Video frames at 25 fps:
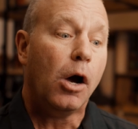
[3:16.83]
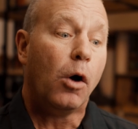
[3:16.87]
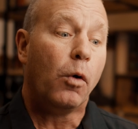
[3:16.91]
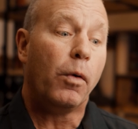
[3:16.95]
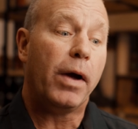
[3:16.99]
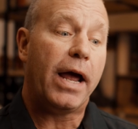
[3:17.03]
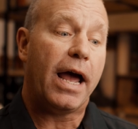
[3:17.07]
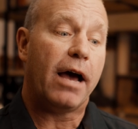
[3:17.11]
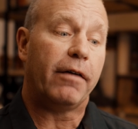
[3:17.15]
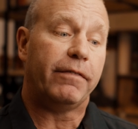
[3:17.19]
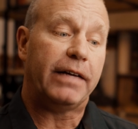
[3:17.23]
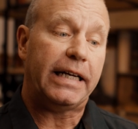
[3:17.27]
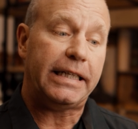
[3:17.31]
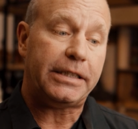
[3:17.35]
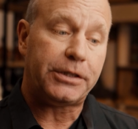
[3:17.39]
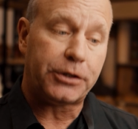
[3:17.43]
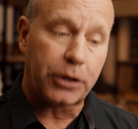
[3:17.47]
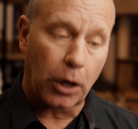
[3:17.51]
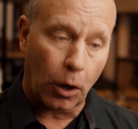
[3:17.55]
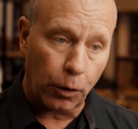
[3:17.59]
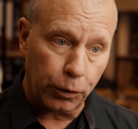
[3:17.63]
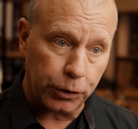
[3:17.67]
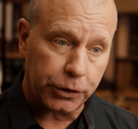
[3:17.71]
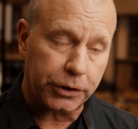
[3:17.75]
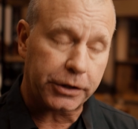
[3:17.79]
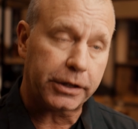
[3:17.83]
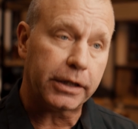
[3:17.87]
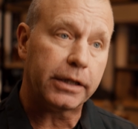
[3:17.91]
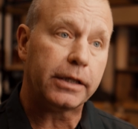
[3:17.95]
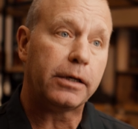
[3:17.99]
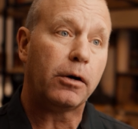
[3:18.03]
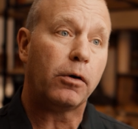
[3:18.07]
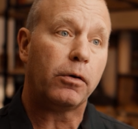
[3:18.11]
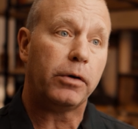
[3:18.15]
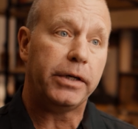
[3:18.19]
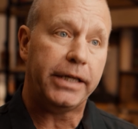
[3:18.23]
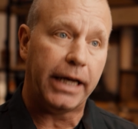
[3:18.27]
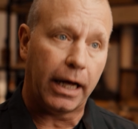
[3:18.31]
We have a toasted
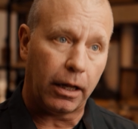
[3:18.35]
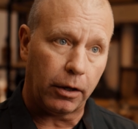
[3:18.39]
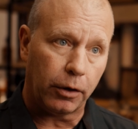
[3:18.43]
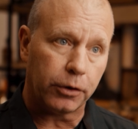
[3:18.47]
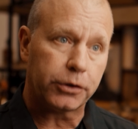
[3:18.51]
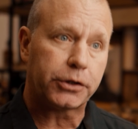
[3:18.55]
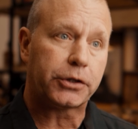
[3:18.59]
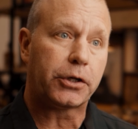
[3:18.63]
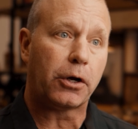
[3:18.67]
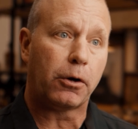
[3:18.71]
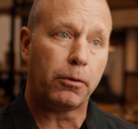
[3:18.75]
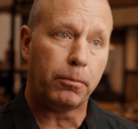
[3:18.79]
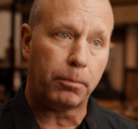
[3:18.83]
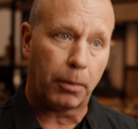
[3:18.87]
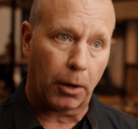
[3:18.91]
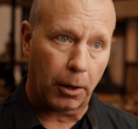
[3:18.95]
Yellowstone